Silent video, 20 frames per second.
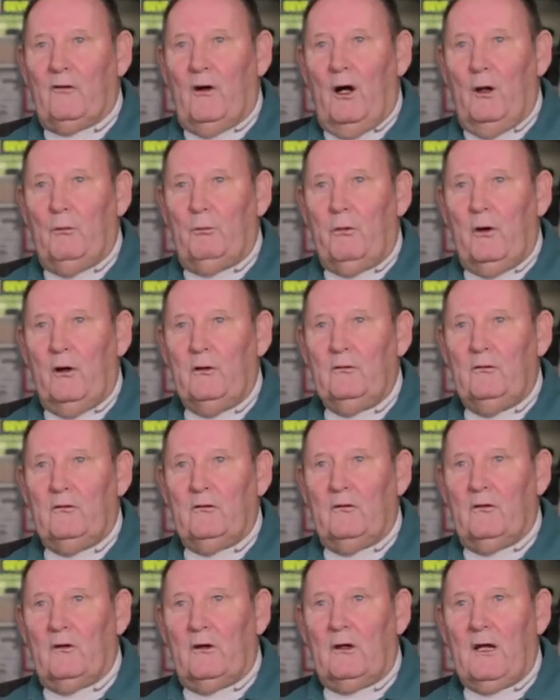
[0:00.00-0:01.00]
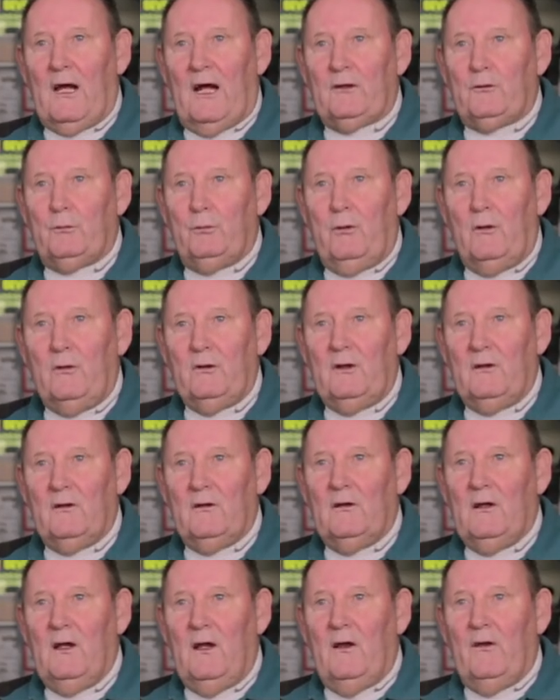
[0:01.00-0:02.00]
I approached the cash point,
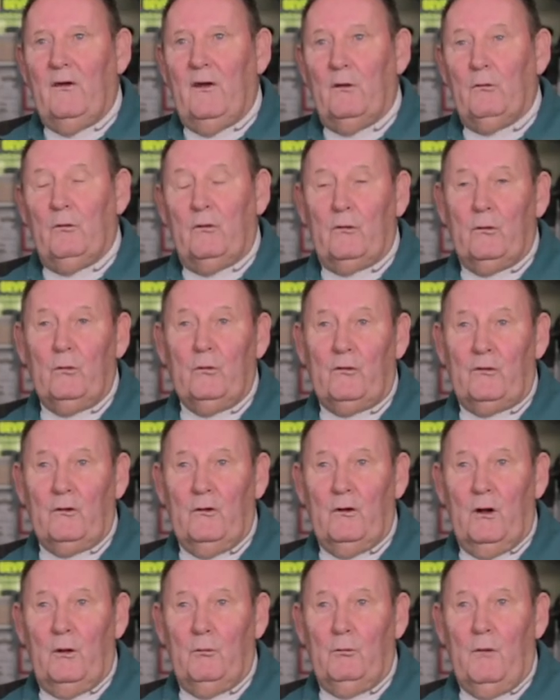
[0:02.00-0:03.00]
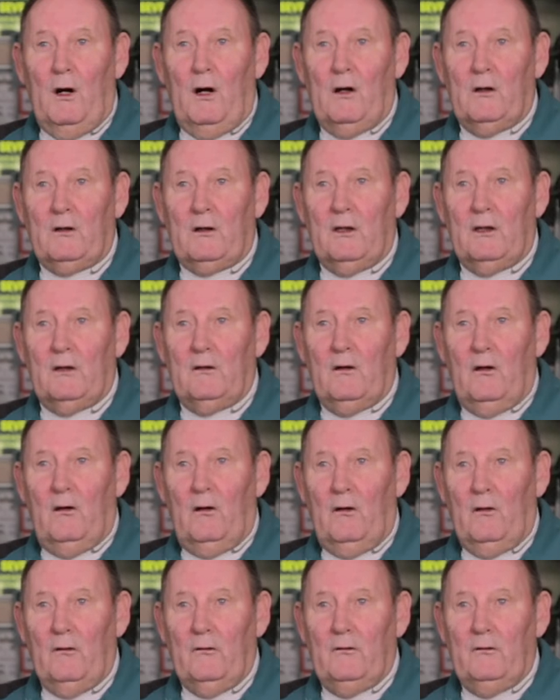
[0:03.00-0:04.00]
there was also a market
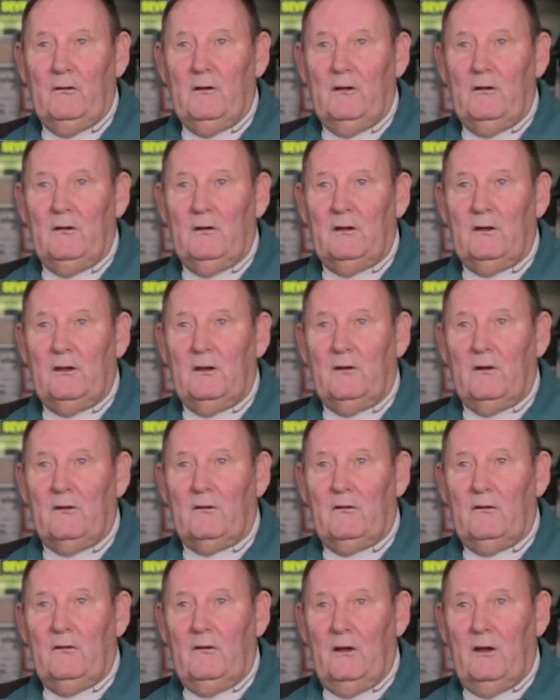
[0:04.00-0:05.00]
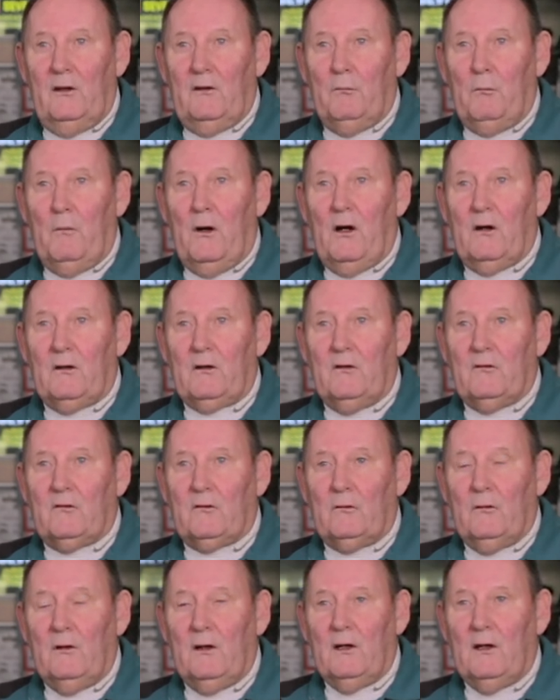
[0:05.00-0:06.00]
on in the market
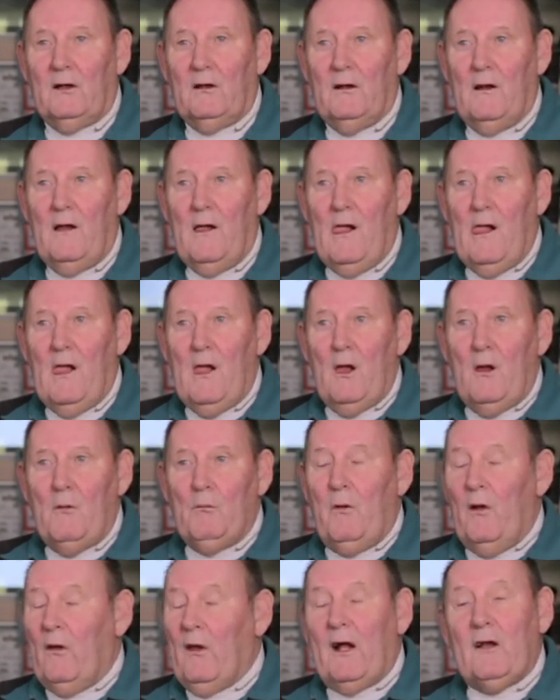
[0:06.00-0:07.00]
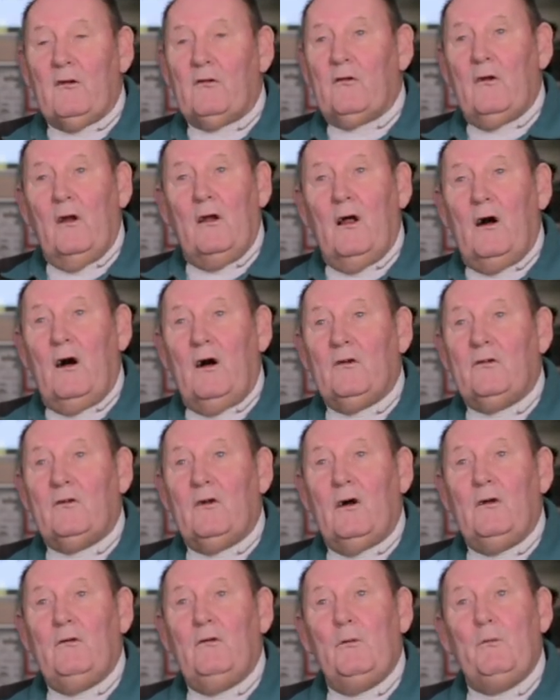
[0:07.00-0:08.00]
square, but that's the last
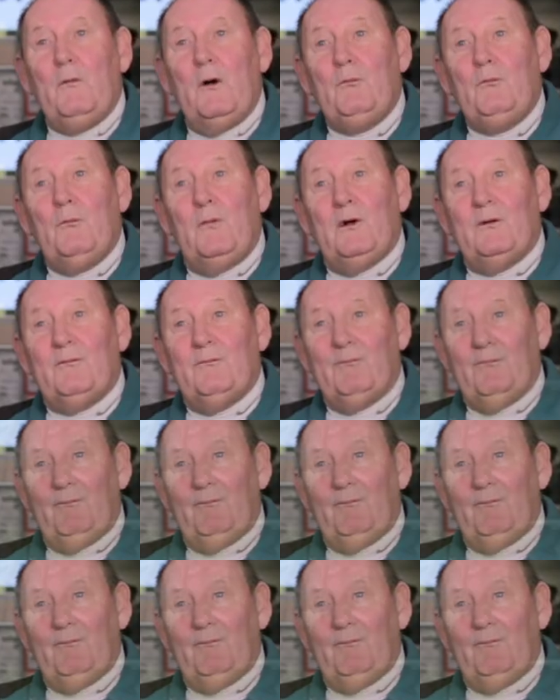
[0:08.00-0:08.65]
I remember.